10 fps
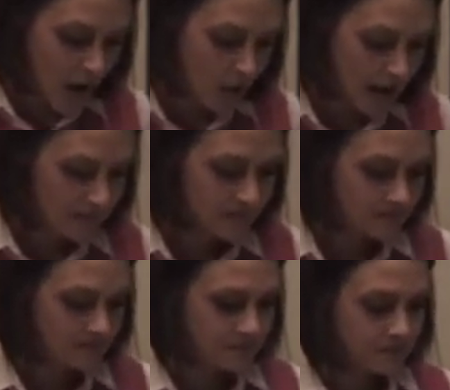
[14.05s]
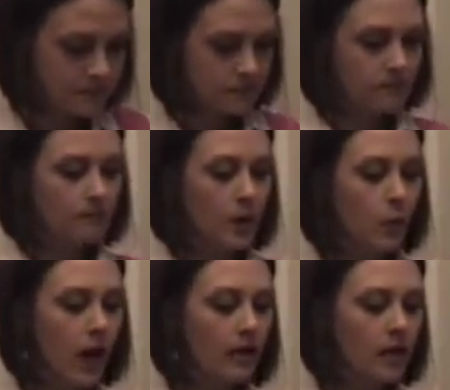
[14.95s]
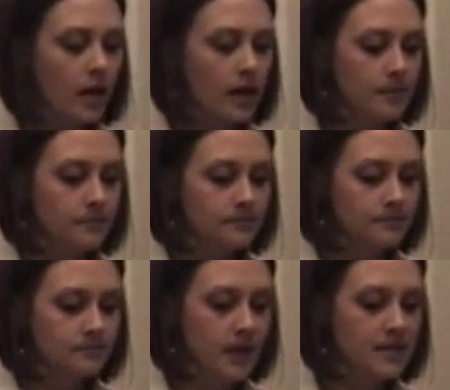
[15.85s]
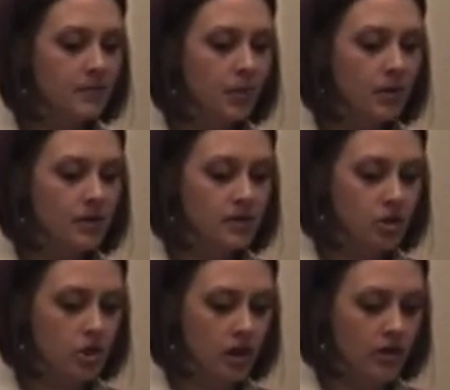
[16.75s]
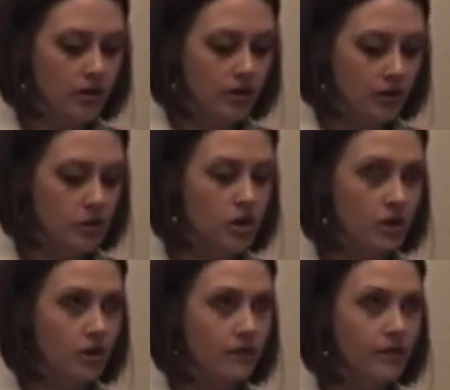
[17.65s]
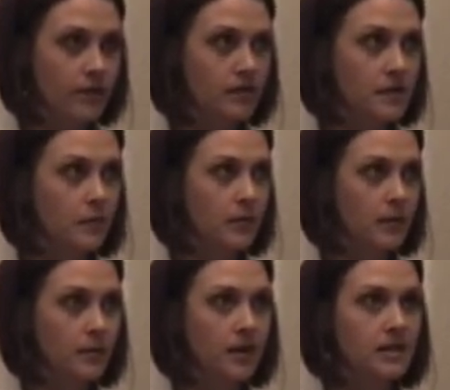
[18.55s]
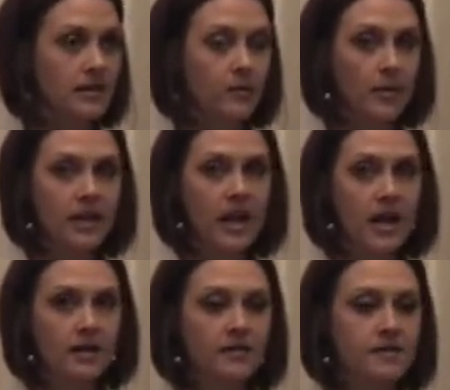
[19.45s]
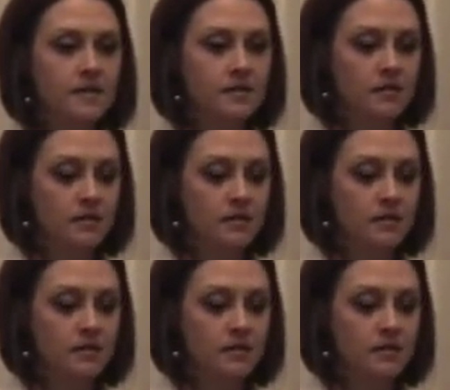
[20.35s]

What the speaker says: Okay. Well, it's important to share, to share your fears in Premier, because everybody has,